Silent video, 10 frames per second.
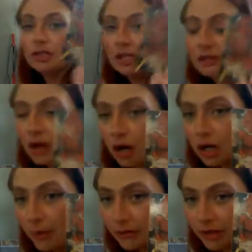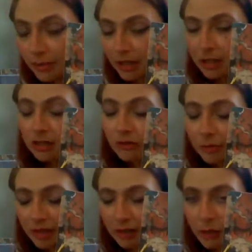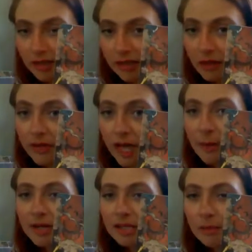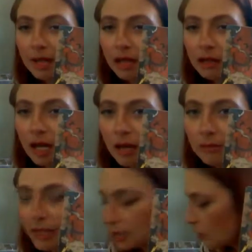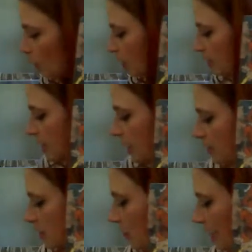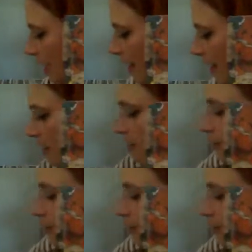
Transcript: is a card about rebuilding oneself, but it's about letting your walls down. So we have this